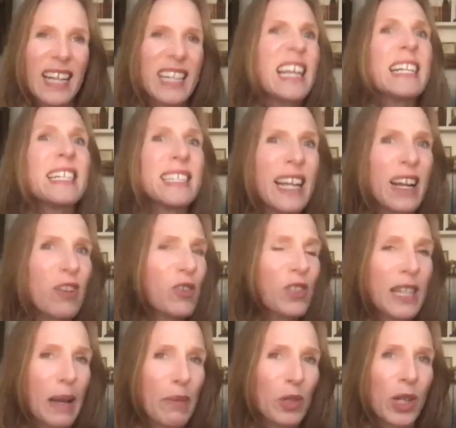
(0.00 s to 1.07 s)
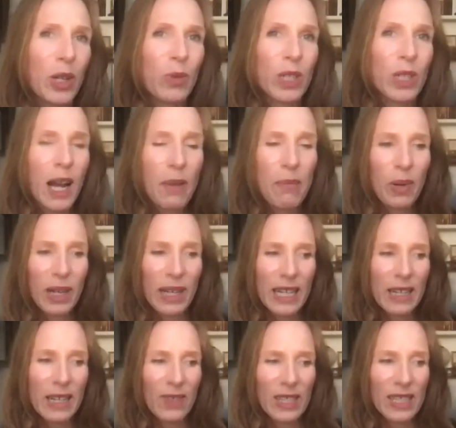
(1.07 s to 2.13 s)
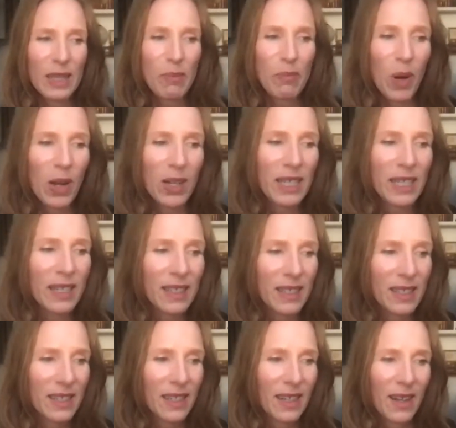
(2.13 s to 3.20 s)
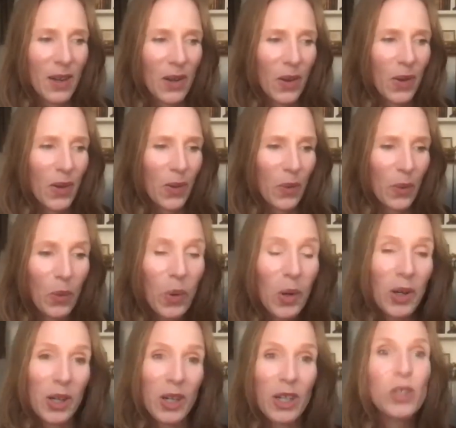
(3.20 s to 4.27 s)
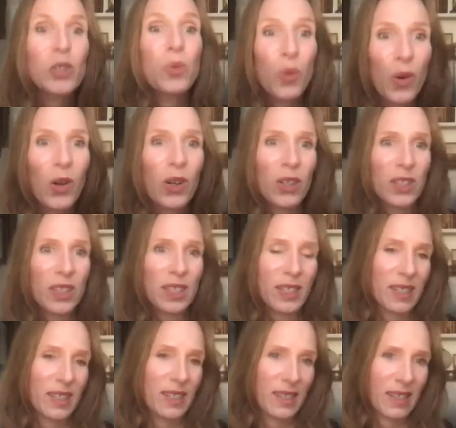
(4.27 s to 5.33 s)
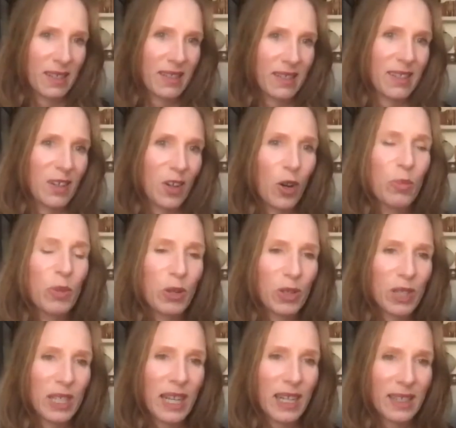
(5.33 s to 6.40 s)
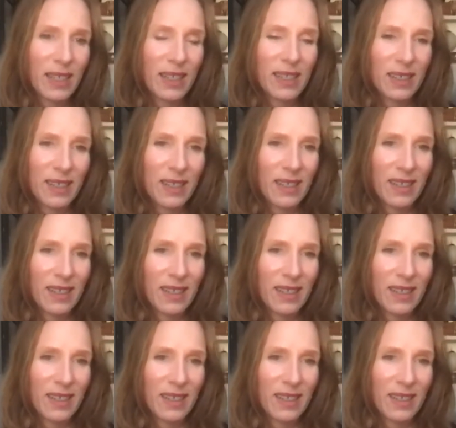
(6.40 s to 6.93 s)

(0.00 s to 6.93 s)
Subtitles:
interoception, which I believe is the body's work towards homeostasis.